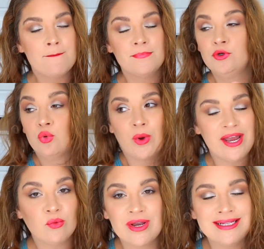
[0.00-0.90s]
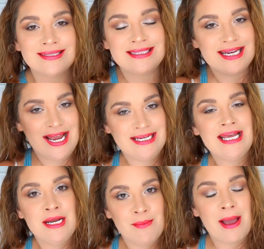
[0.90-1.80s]
great real estate
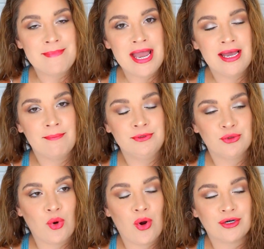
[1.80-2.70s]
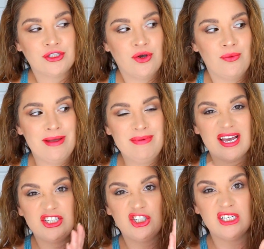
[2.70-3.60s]
in my makeup drawer? So maybe
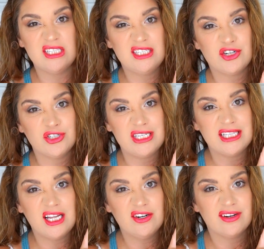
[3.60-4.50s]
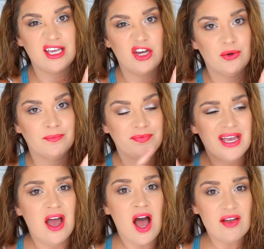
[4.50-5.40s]
I should consider decluttering you.
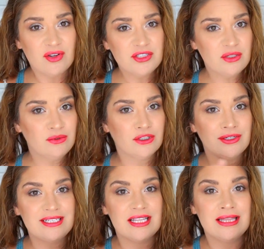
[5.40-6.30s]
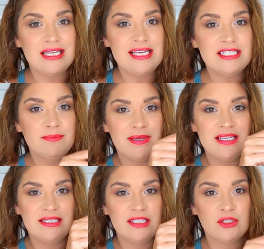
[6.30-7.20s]
I've also learned these
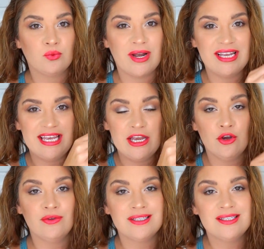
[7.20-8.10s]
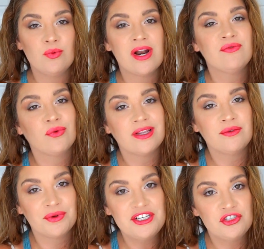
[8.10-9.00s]
pieces right here, this is what I've really
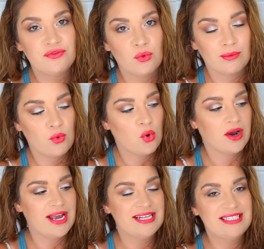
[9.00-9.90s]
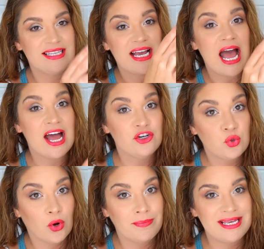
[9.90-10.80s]
reached for more. It's the
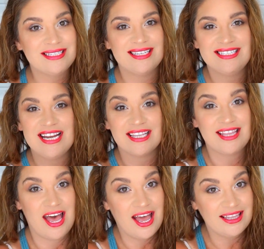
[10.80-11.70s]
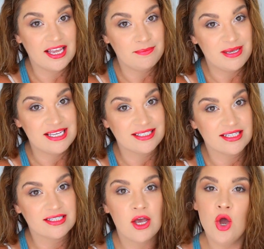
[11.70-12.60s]
contour pieces, not the highlight
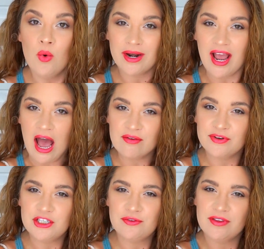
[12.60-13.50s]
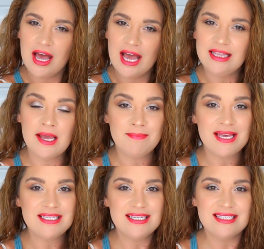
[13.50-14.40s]
pieces. When I have reached for the highlight
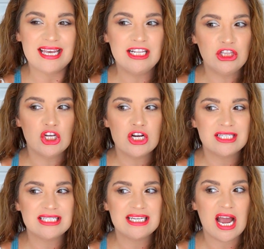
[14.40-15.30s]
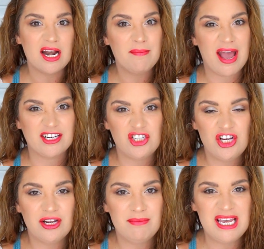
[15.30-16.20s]
pieces, it looks kind of patchy
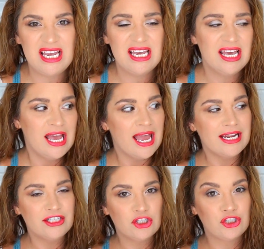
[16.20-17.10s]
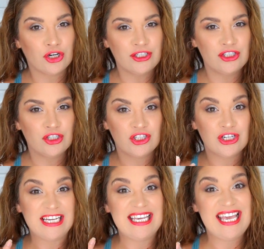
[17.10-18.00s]
on me, and it starts to
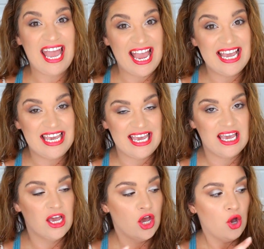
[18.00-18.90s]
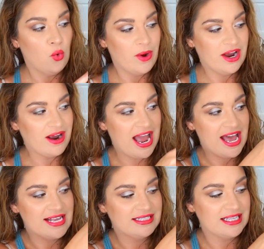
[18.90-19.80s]
look cakey,
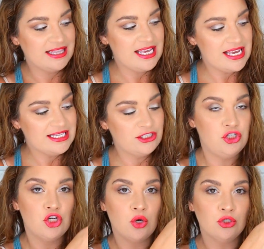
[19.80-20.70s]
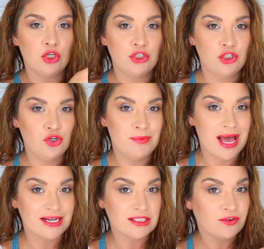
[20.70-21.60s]
whereas these don't look too
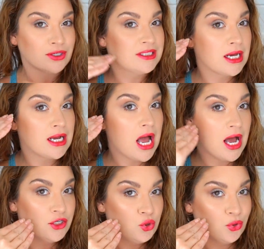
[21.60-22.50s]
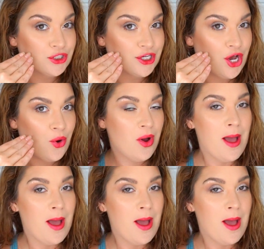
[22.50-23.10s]
bad as far as the contours go.